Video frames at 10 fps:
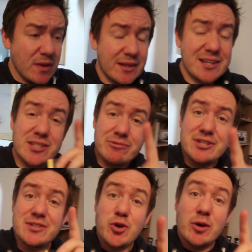That's the
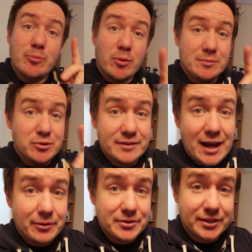reason why we're probably moving
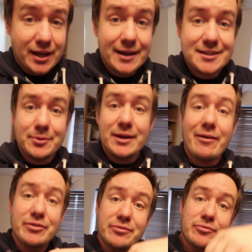house, okay? So we
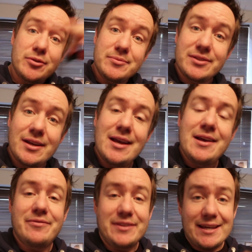have enough rooms
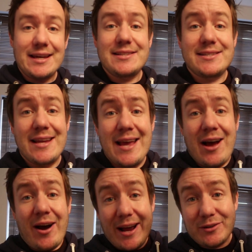for the kids.
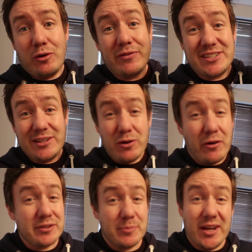I had an office in the
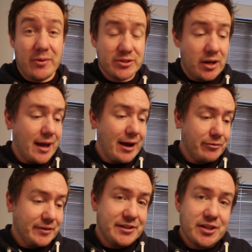loft, but it was
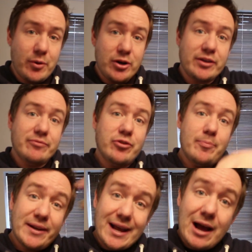unhealthy. So we're looking for
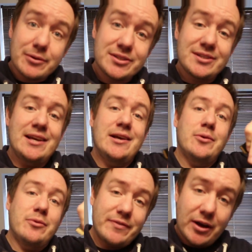a bigger house.
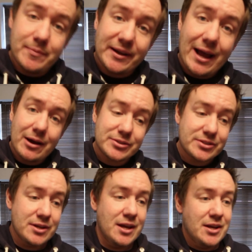We found a
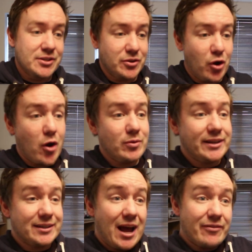house. So not
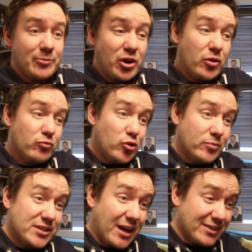only can I have my own
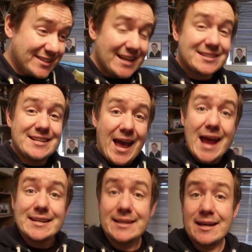room to have a desk
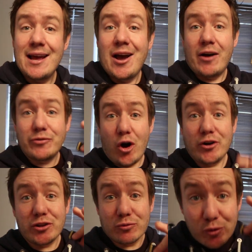to edit, I've got
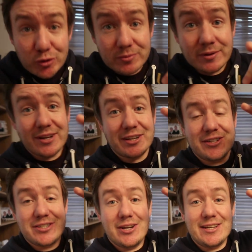another room that I
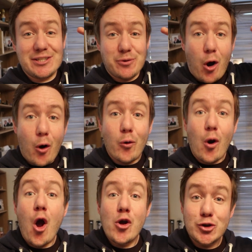can turn into a
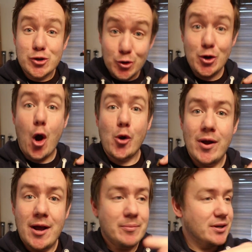whole
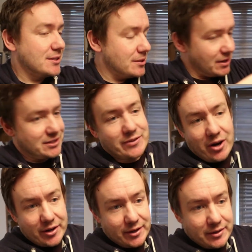studio. Plus there's a massive
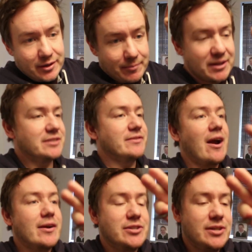garden, a massive
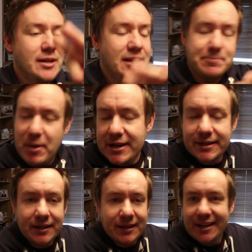garage. It's
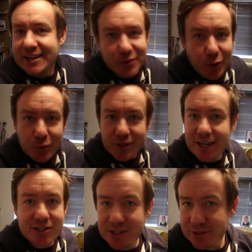big, it's cool, the
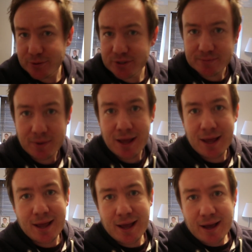kitchen is awesome,
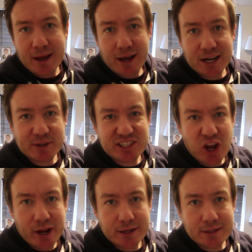and I'm
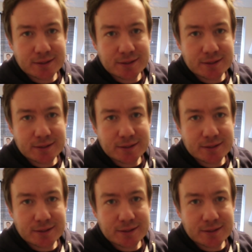excited.